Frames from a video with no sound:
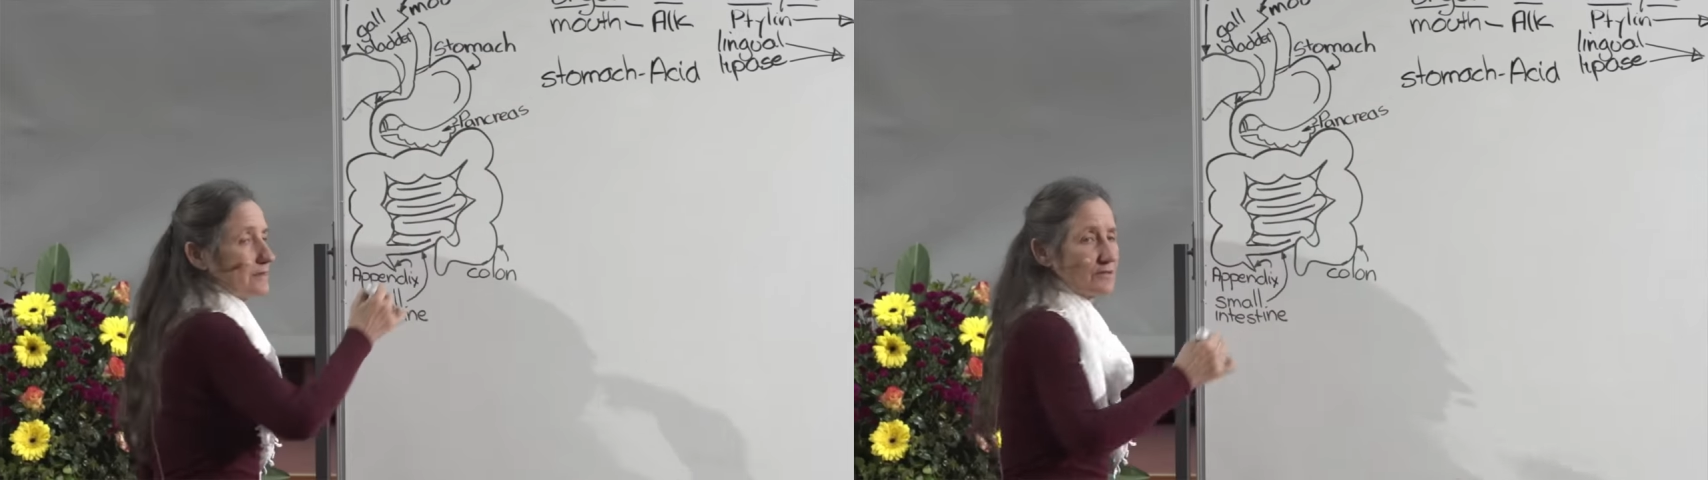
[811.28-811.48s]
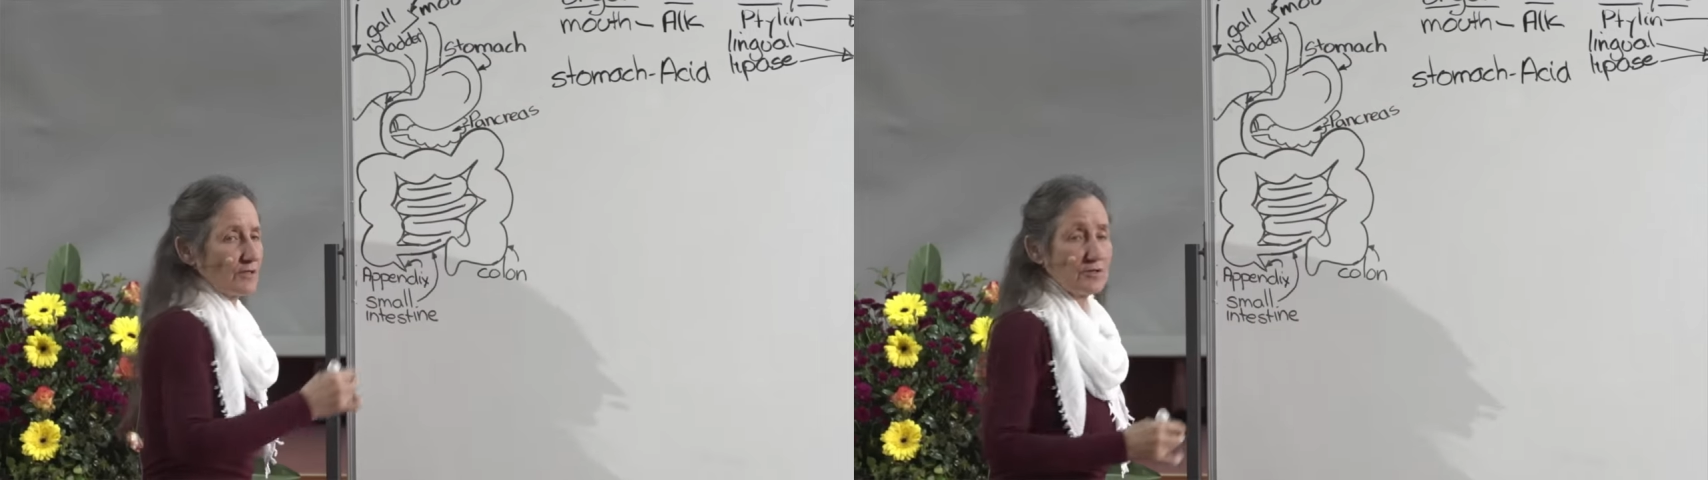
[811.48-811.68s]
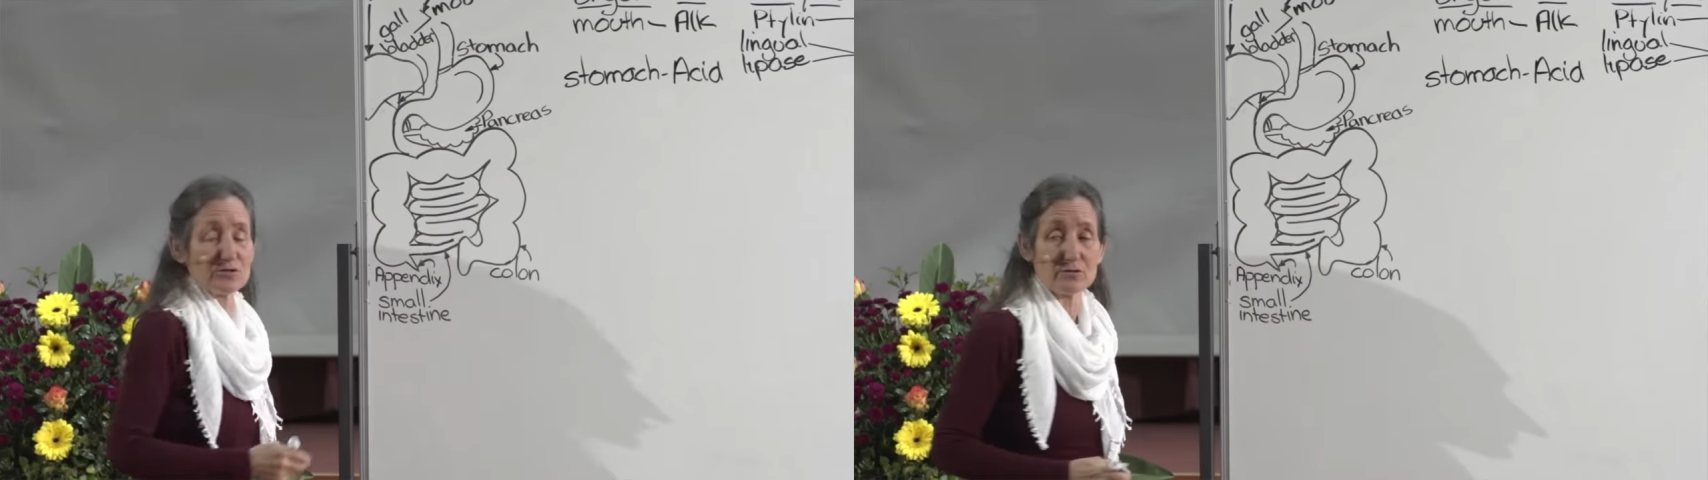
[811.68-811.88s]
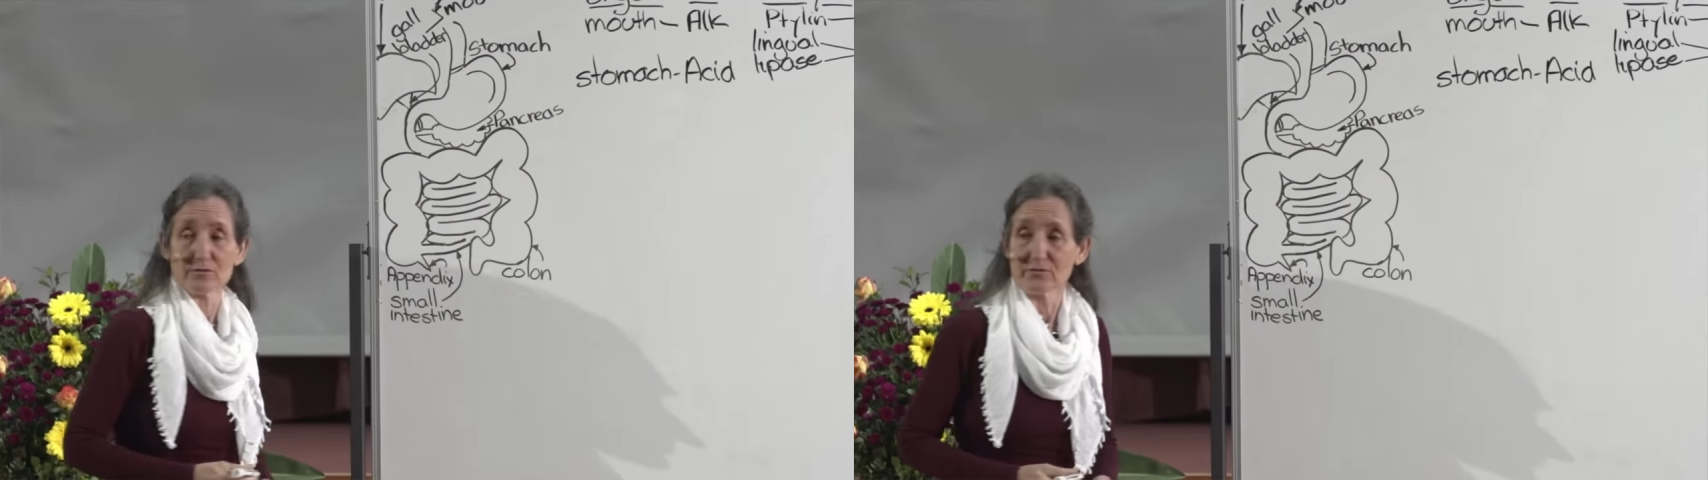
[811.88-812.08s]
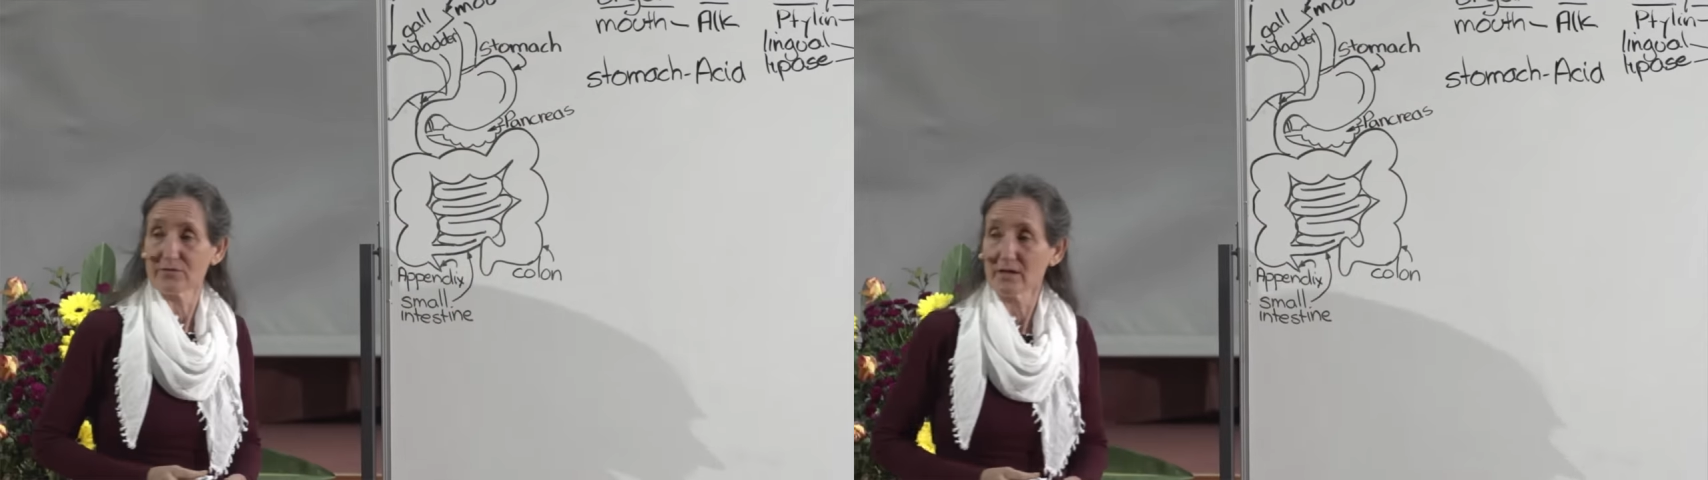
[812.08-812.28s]
So you
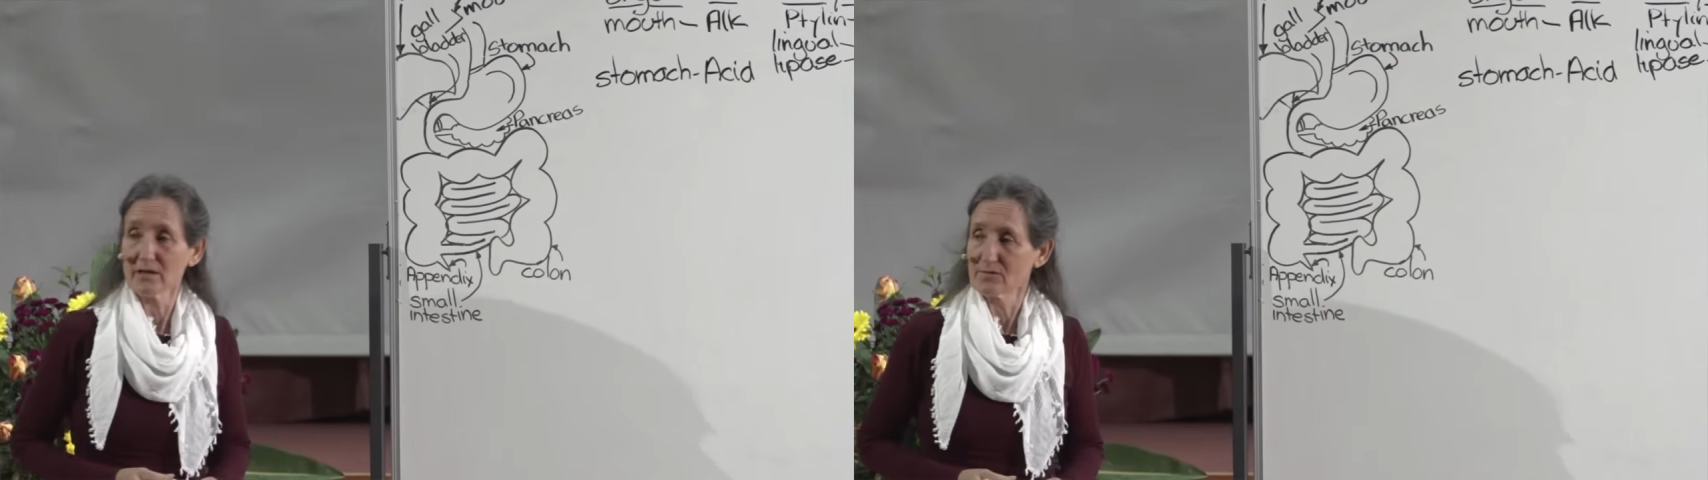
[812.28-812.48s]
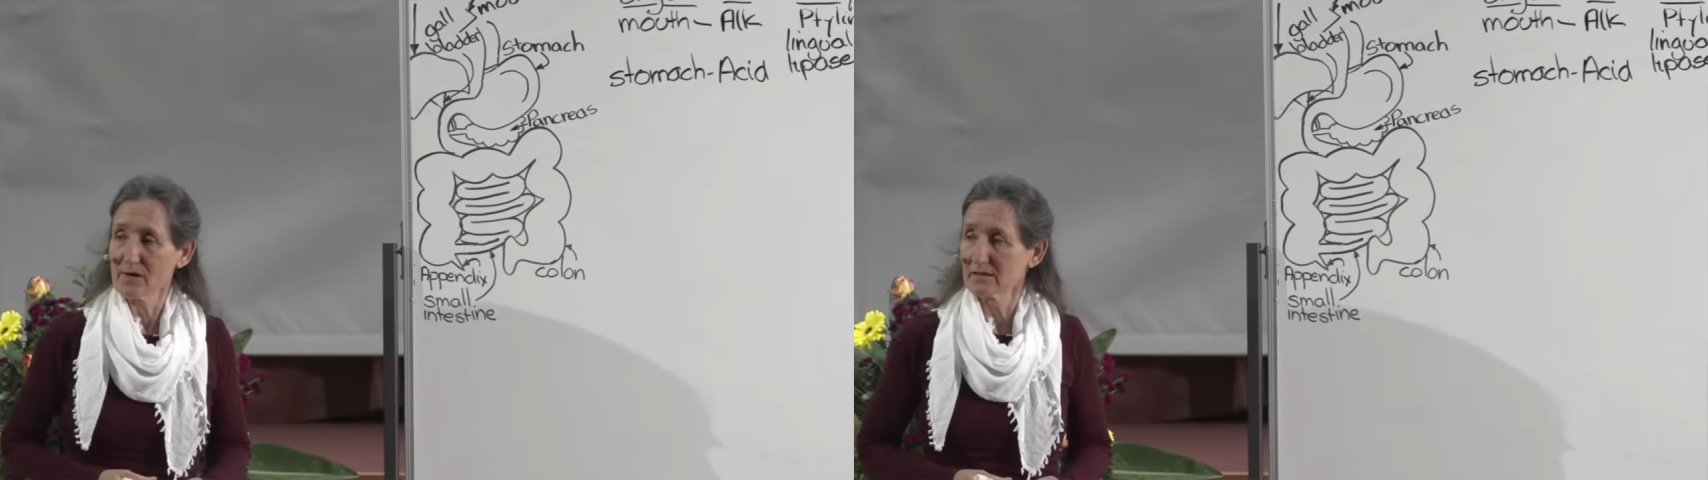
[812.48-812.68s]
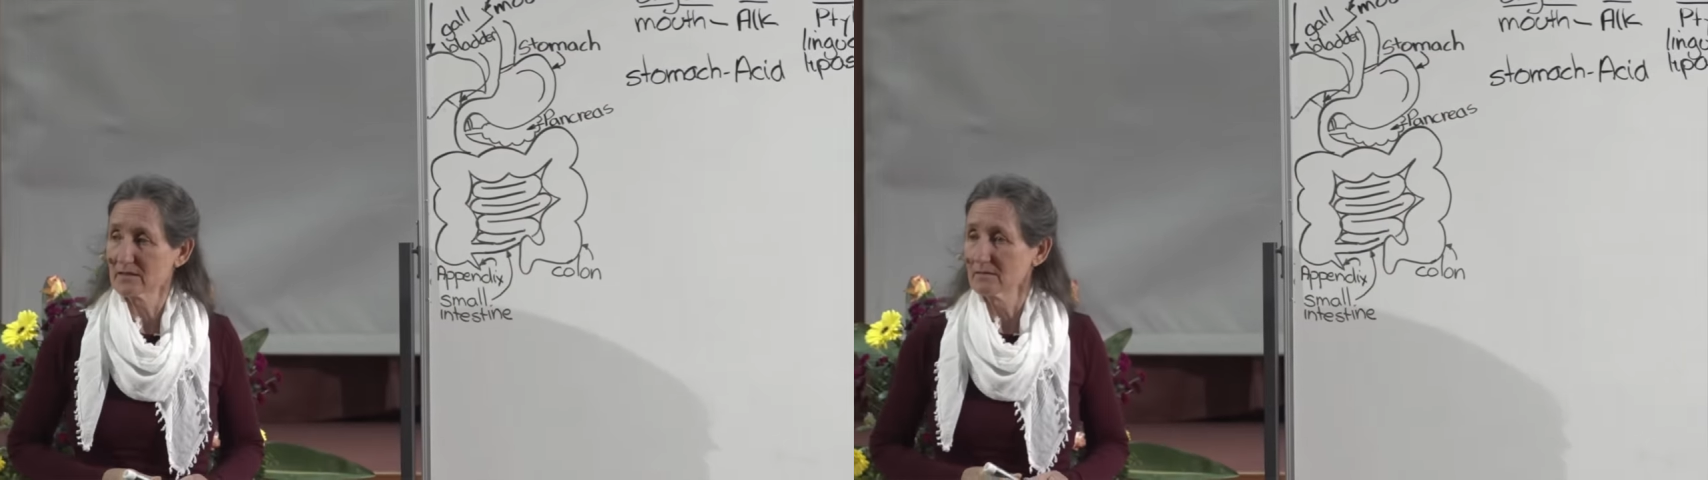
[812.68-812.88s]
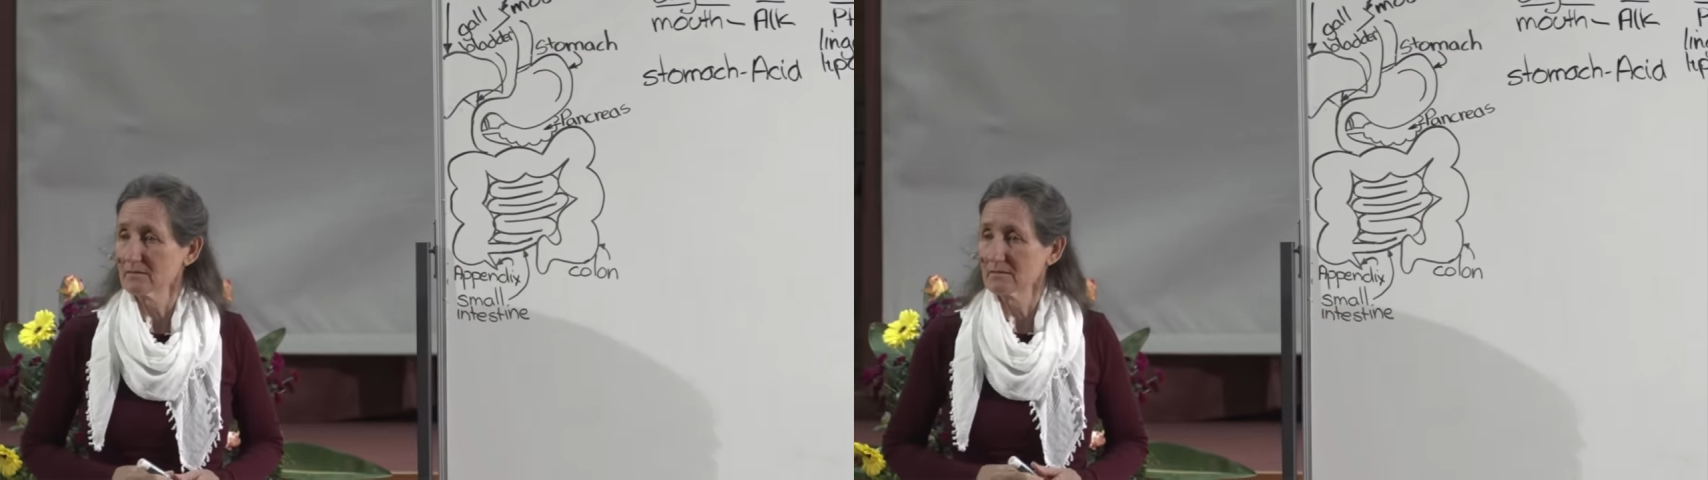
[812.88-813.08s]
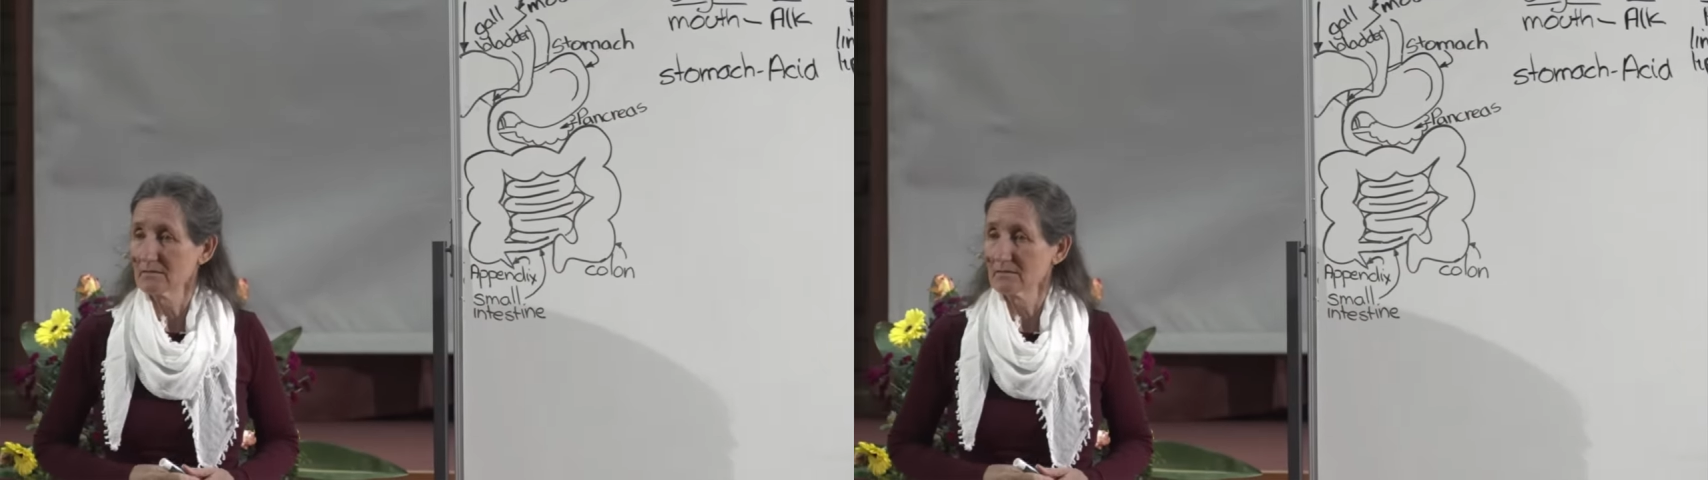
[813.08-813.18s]
shouldn't feel your acid.